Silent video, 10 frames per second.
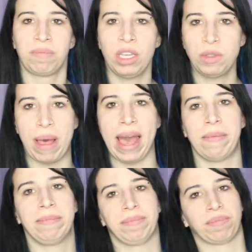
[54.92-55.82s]
This
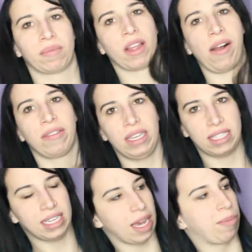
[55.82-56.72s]
bag
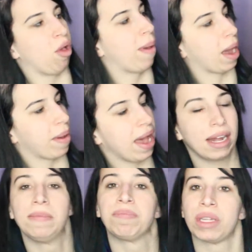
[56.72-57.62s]
is a Deadpool
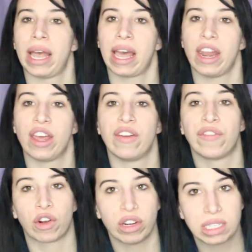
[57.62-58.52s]
backpack. I got
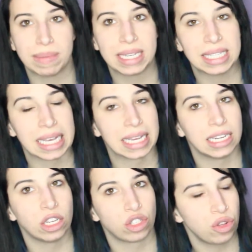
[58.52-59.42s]
it for Christmas
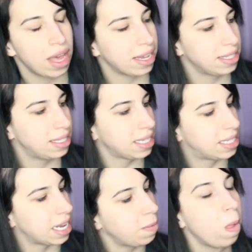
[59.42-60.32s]
in
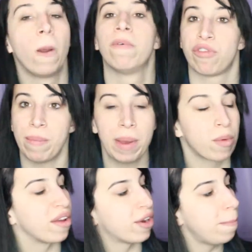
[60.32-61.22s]
2016 from my
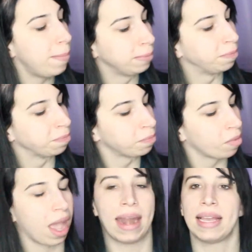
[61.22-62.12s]
boyfriend,
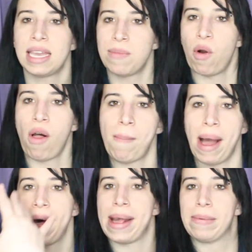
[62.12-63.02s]
and I keep all
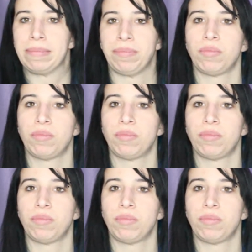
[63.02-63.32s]
my